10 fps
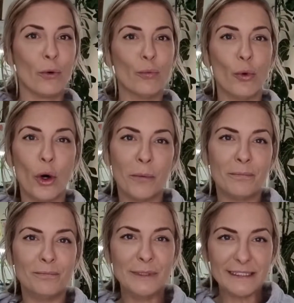warm
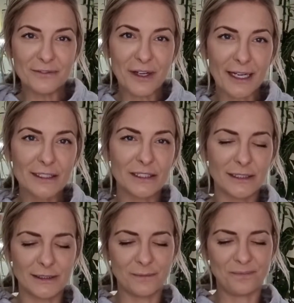mist
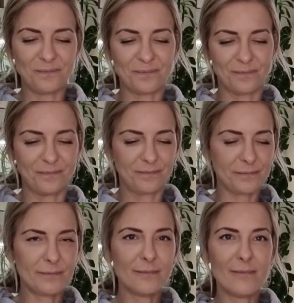function.
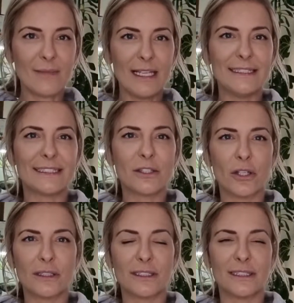It's
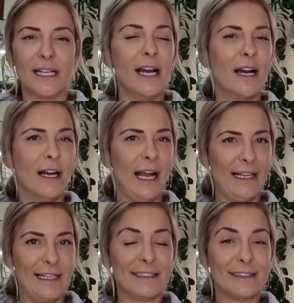got, and
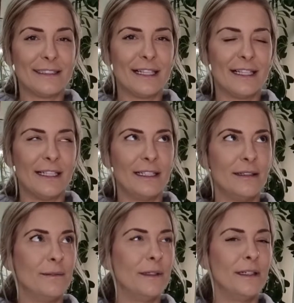that's the,
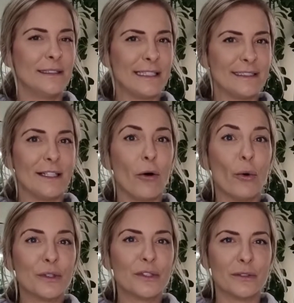that's
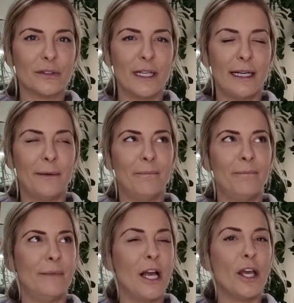also a
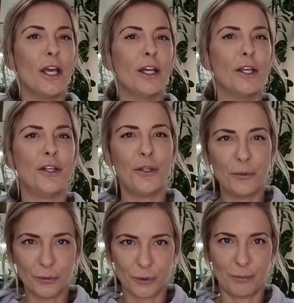
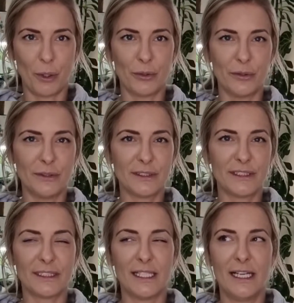huge bonus.